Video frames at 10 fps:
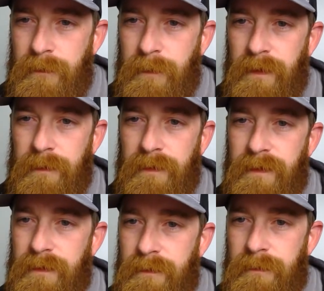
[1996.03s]

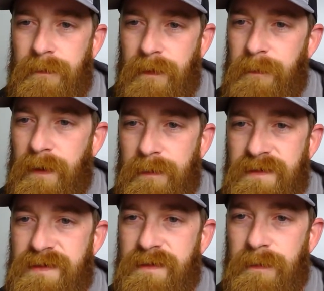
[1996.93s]
I'm always
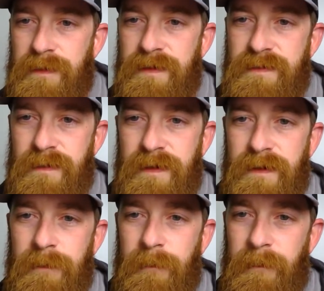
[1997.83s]
screaming, that's right.
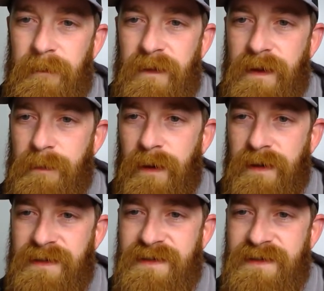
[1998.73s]
Thank you, Rocky